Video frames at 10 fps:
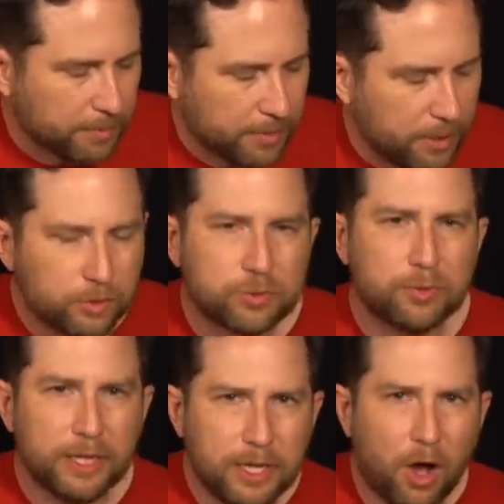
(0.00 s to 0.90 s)
But it was
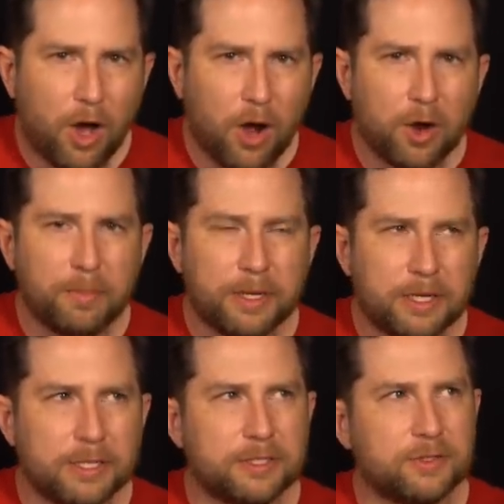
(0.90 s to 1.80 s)
really hard
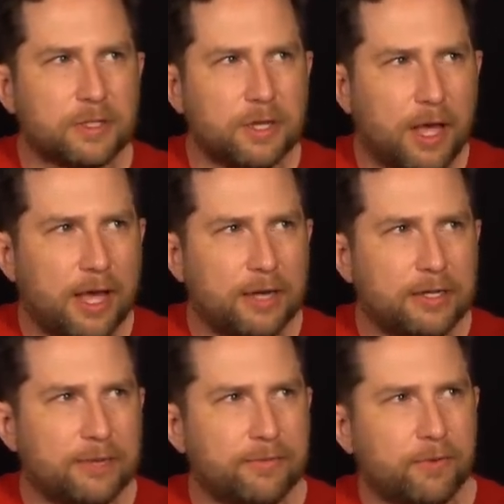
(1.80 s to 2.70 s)
because there's a lot
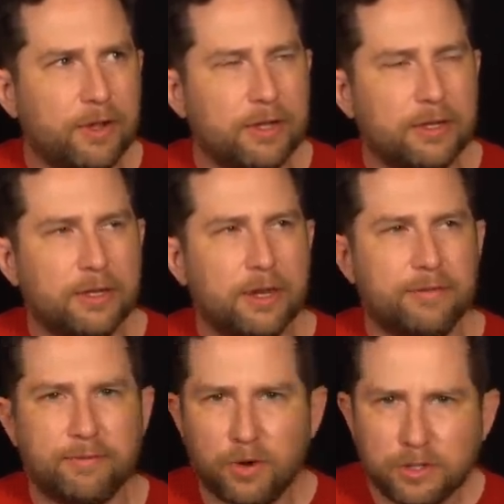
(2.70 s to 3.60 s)
of different
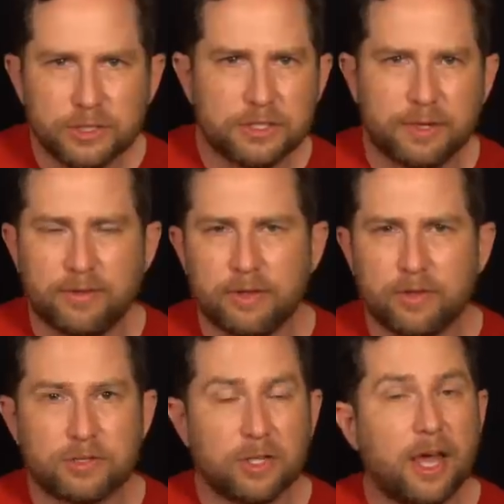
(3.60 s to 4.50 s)
uh, versions of it.
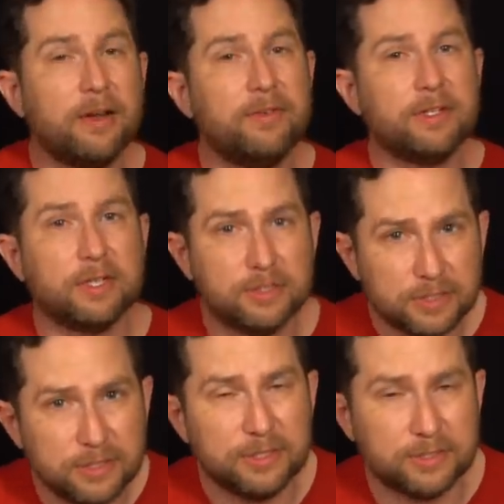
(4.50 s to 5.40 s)
There's a lot of
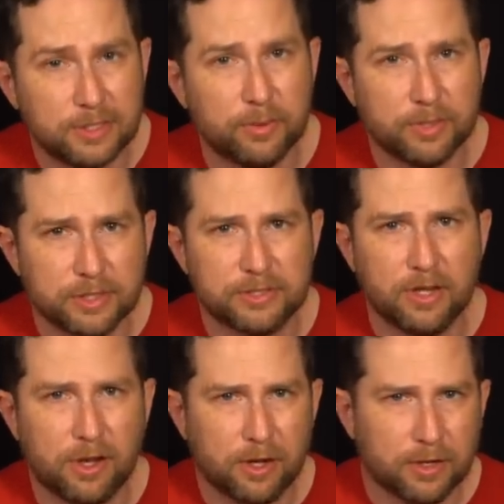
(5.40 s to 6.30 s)
inconsistency with this
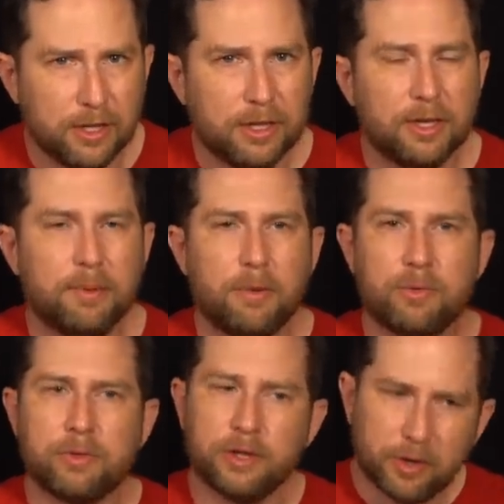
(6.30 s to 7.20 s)
song,
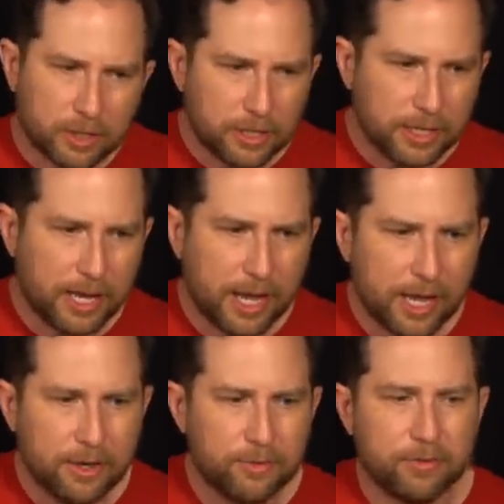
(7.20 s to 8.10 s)
both lyrically
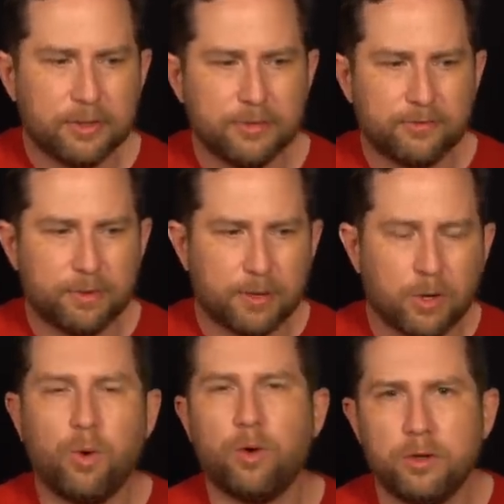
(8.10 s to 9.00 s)
and uh, from a
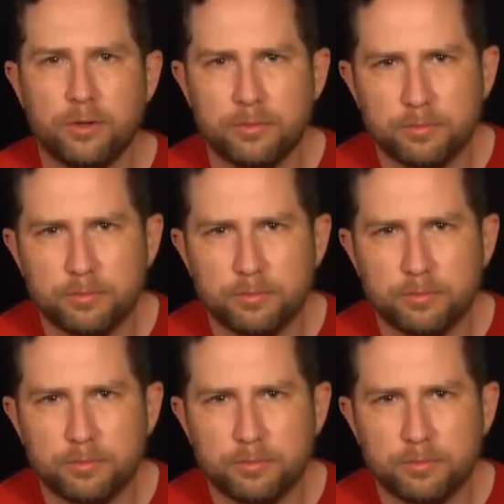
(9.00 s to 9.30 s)
chord